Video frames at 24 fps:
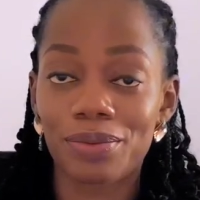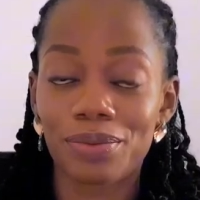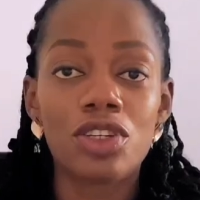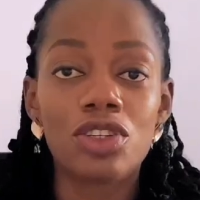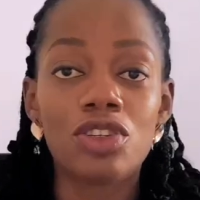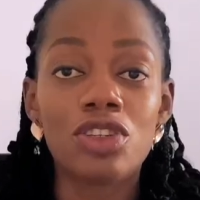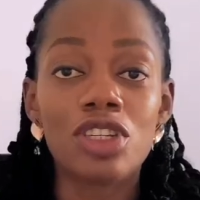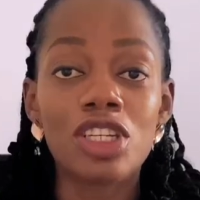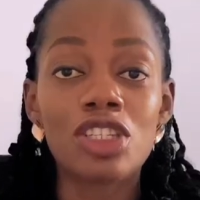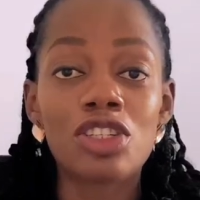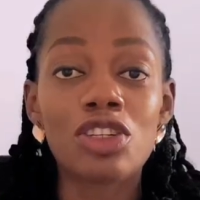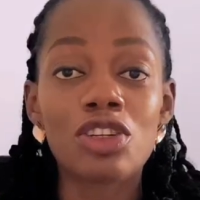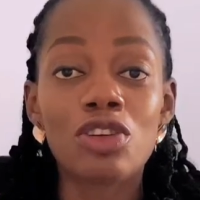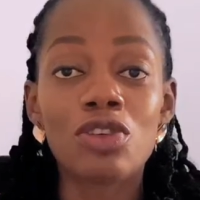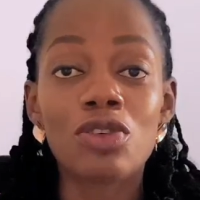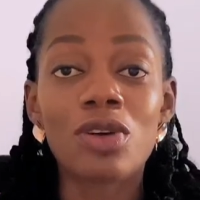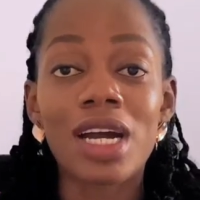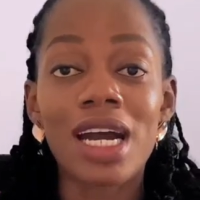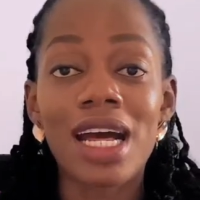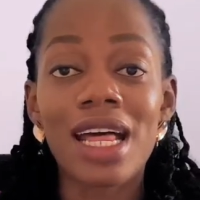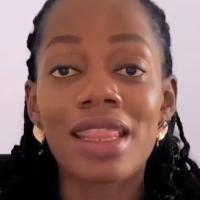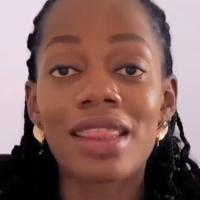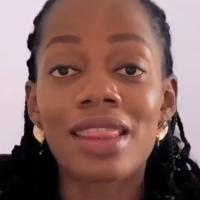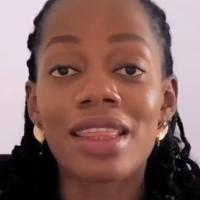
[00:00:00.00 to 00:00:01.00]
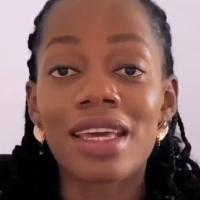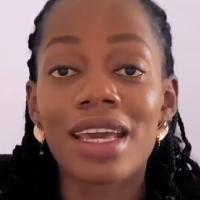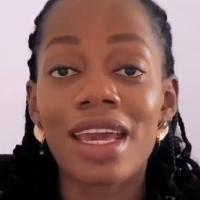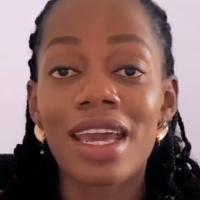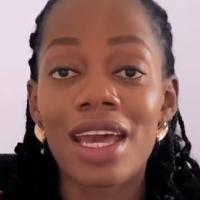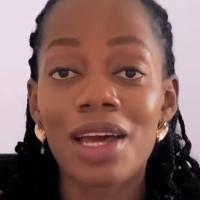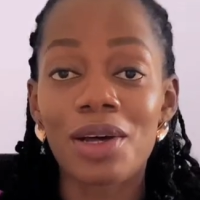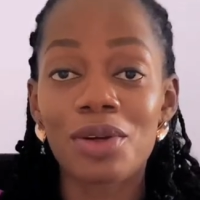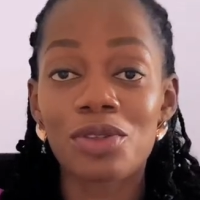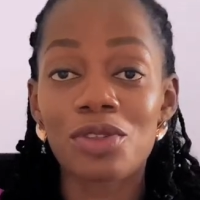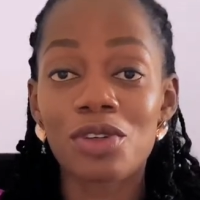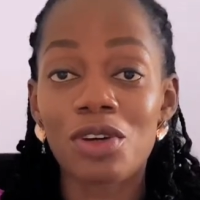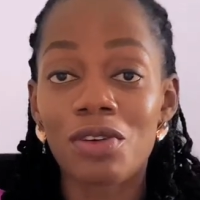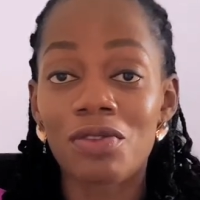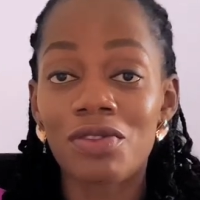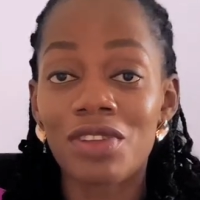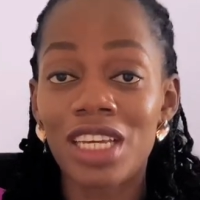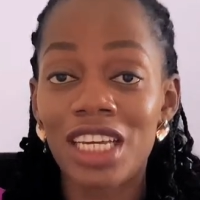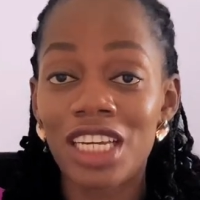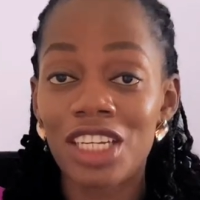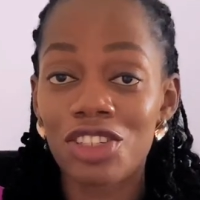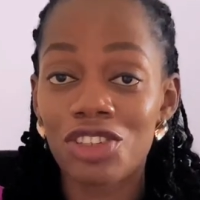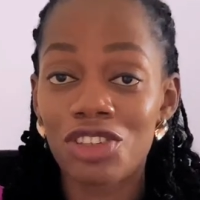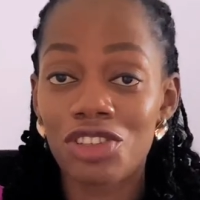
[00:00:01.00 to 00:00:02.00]
You need to look at the health of
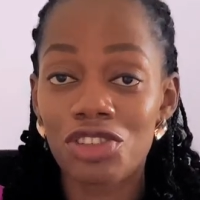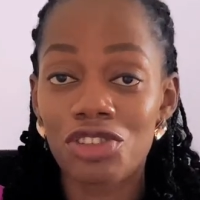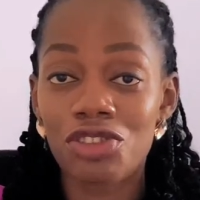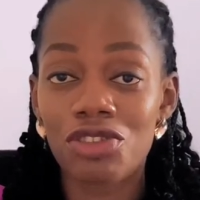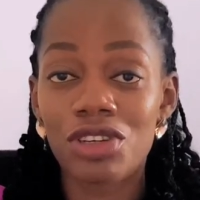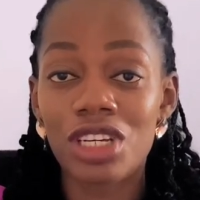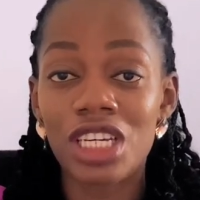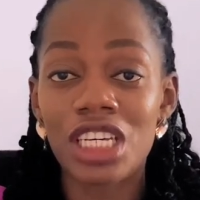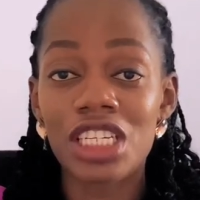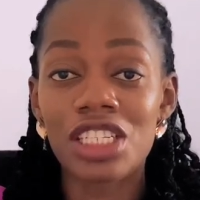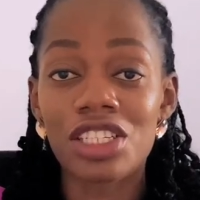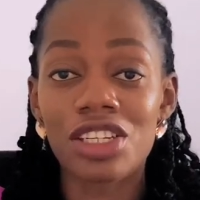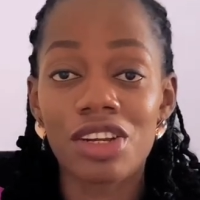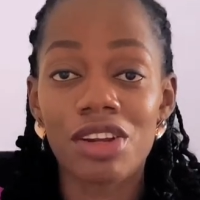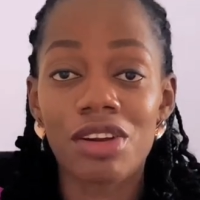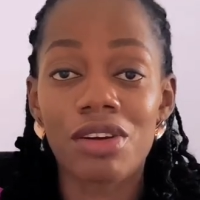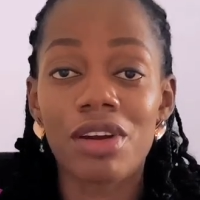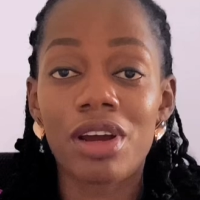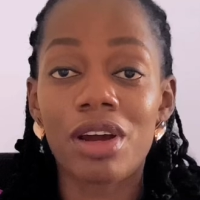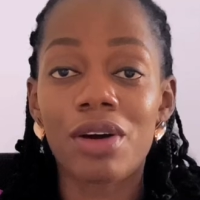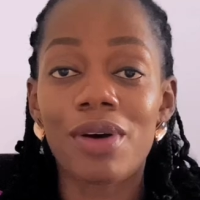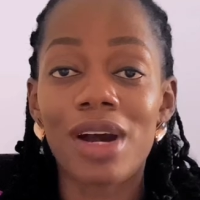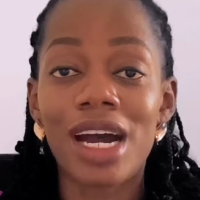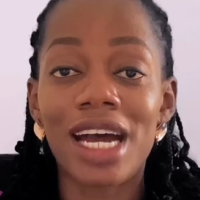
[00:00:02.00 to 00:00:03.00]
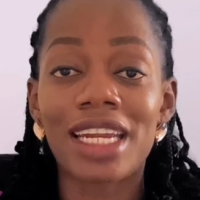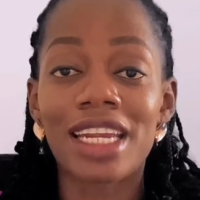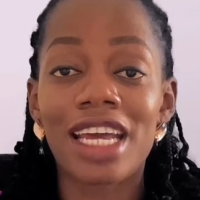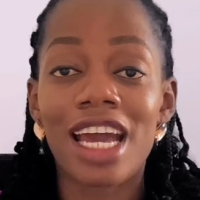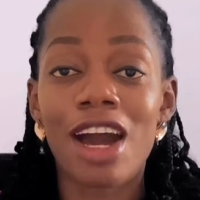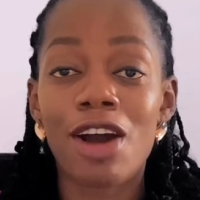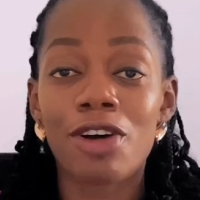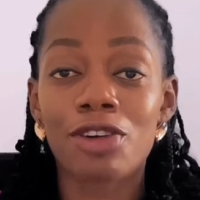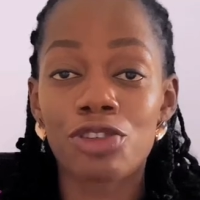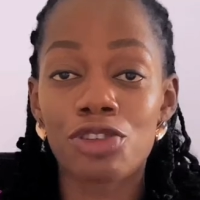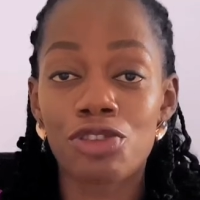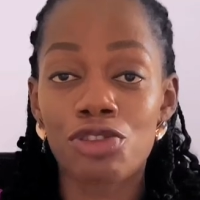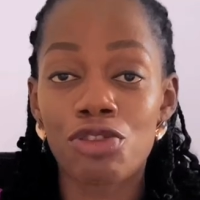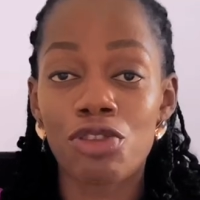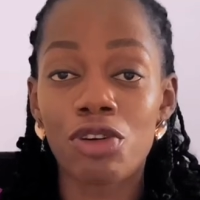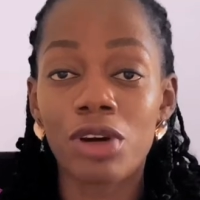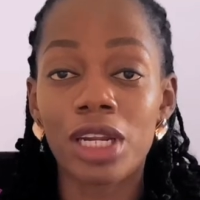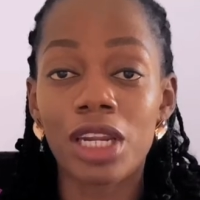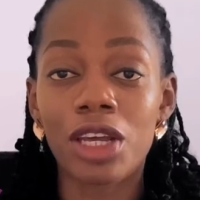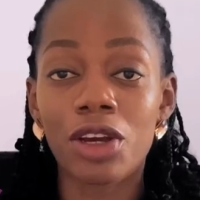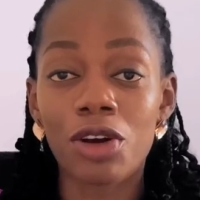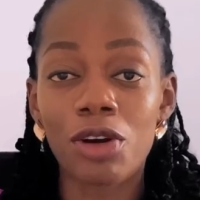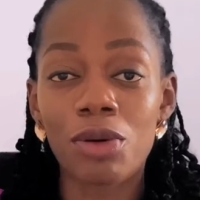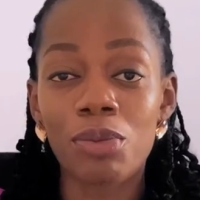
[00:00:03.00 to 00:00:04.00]
the industry in general and how strong
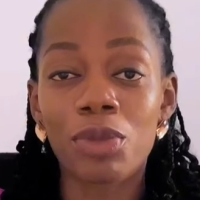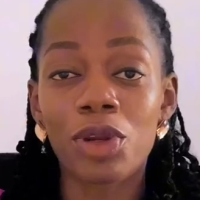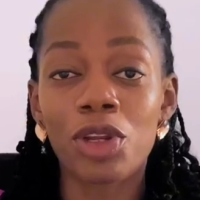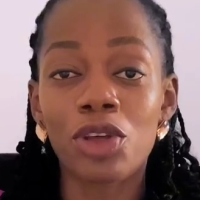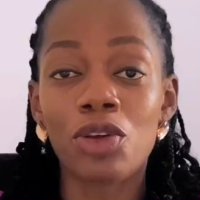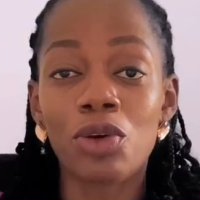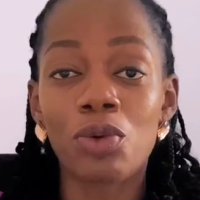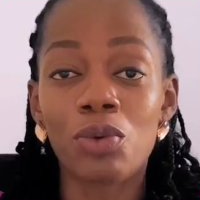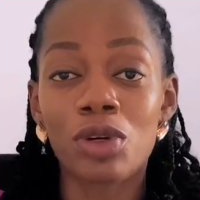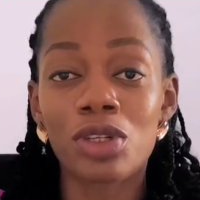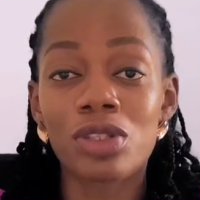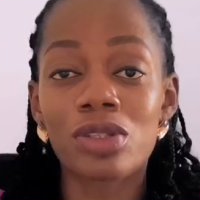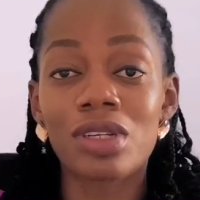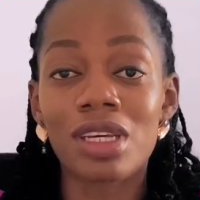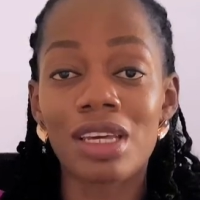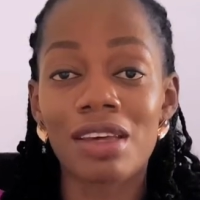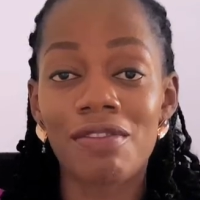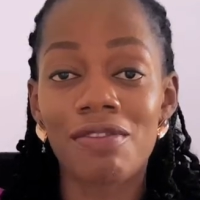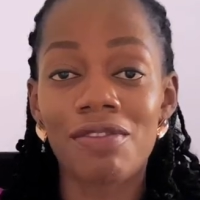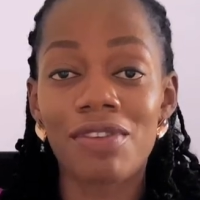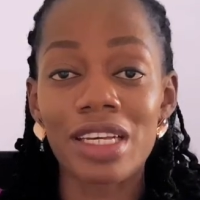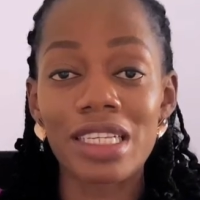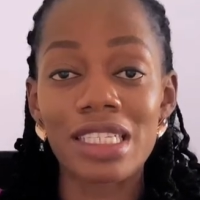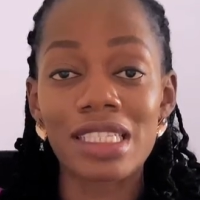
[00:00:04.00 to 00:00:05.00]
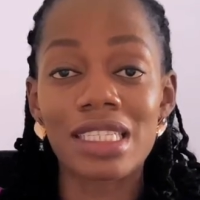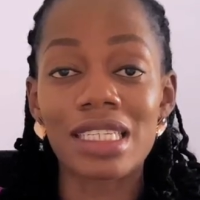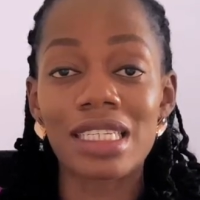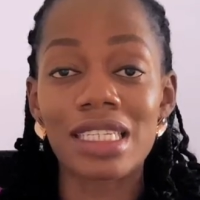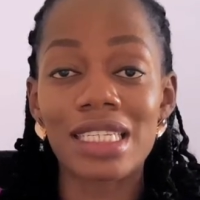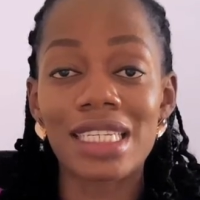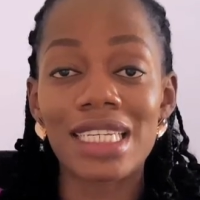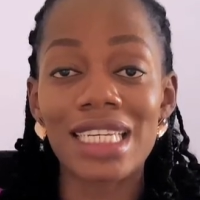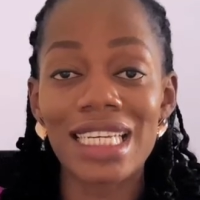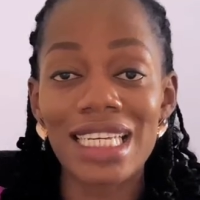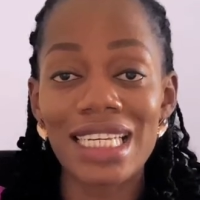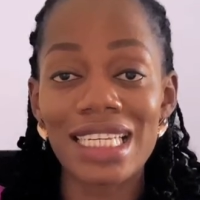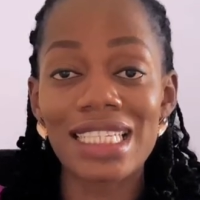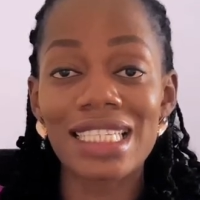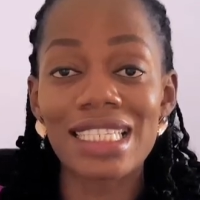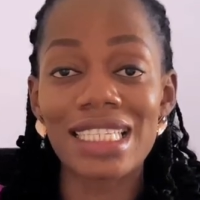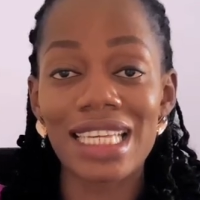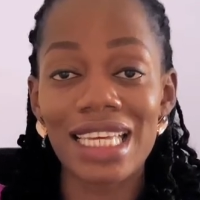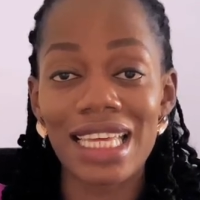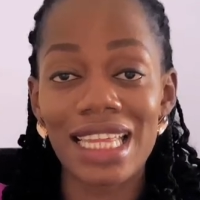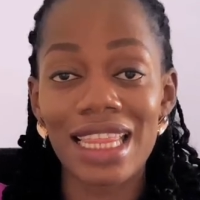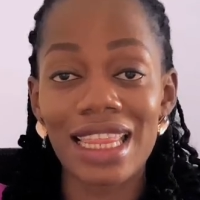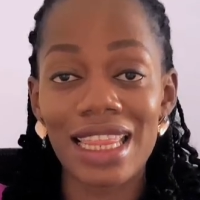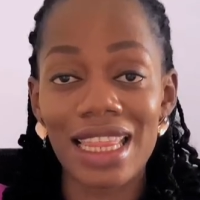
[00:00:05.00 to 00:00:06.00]
the company you want to invest in is
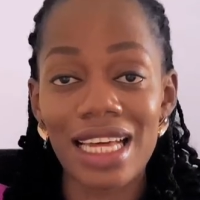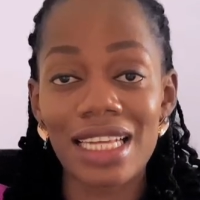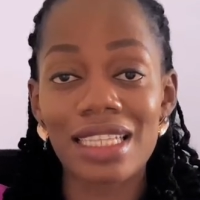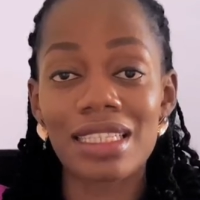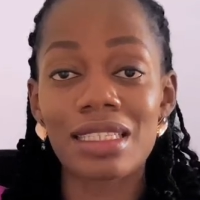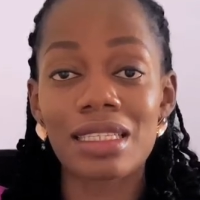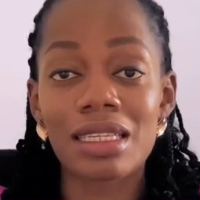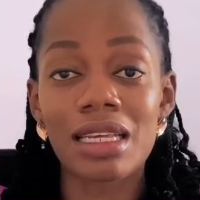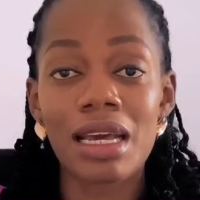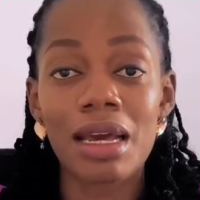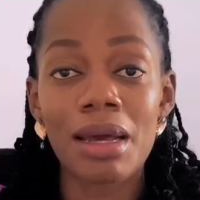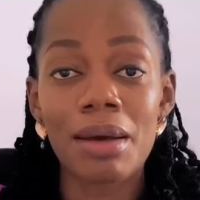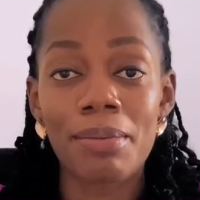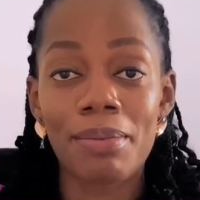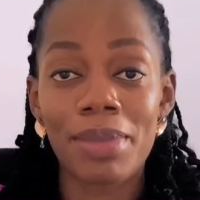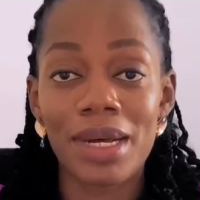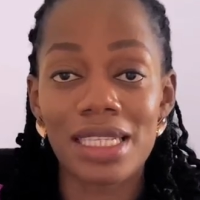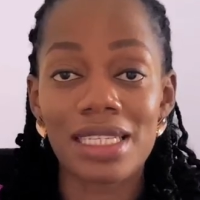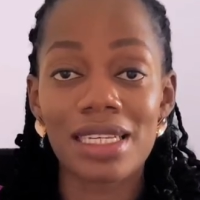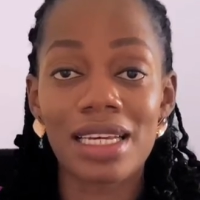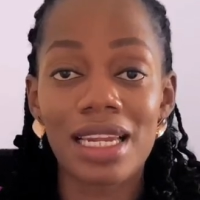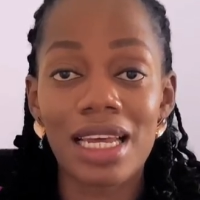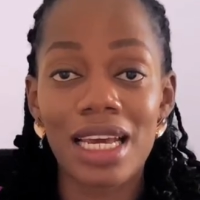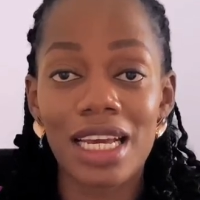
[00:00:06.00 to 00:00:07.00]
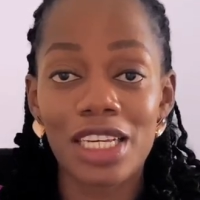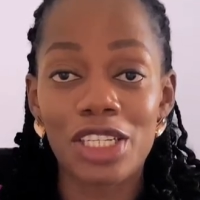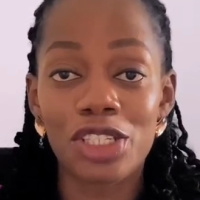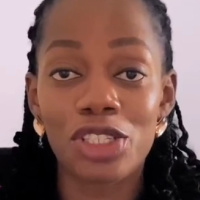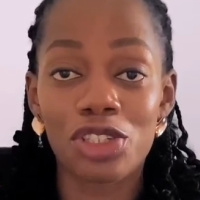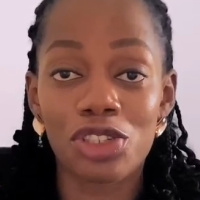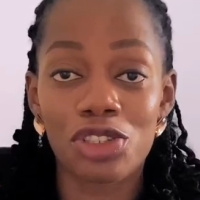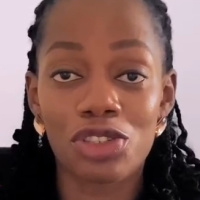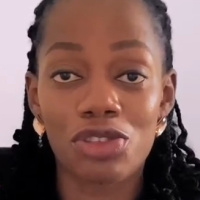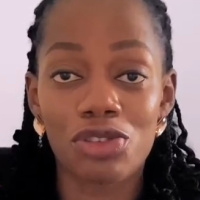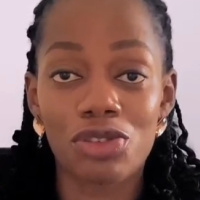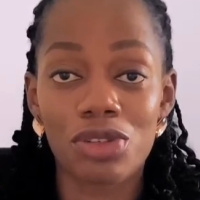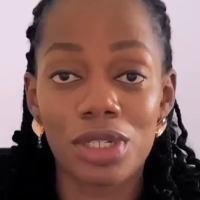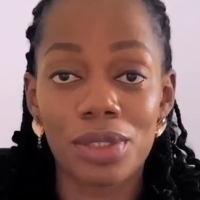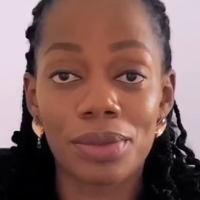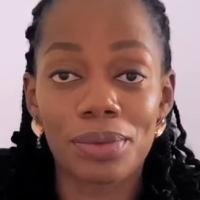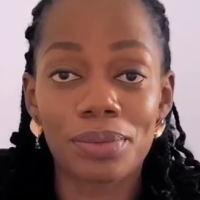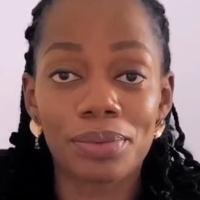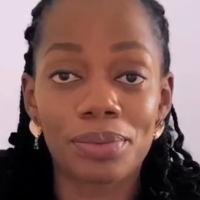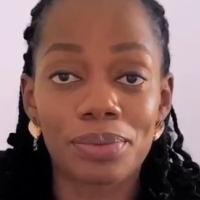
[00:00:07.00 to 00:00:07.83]
in that particular industry.